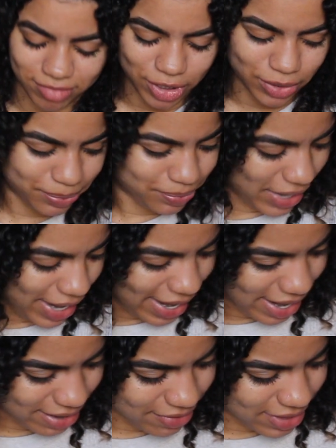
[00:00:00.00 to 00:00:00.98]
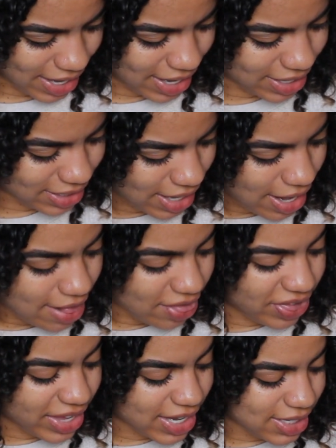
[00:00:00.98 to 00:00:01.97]
So I have that.
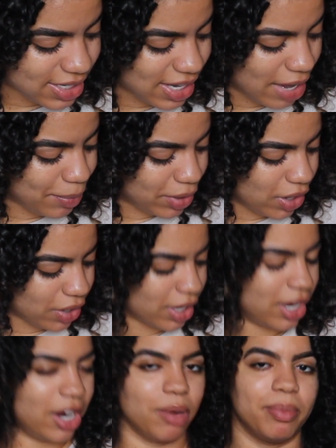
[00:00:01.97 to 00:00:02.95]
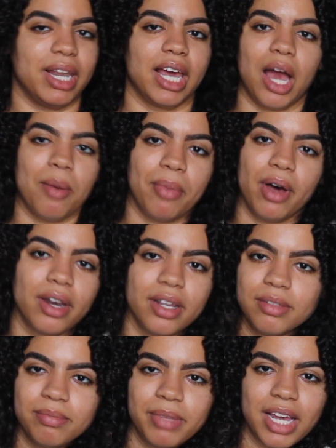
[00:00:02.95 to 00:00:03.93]
This does not belong here, but like I bought
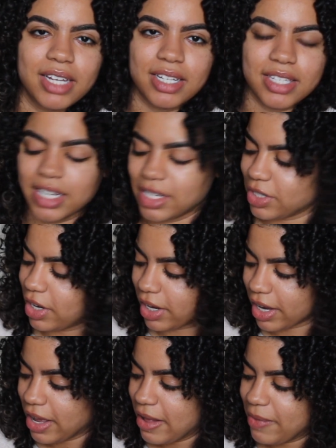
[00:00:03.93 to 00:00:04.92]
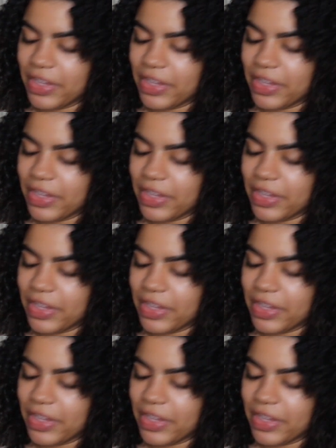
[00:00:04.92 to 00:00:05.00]
it because of TikTok.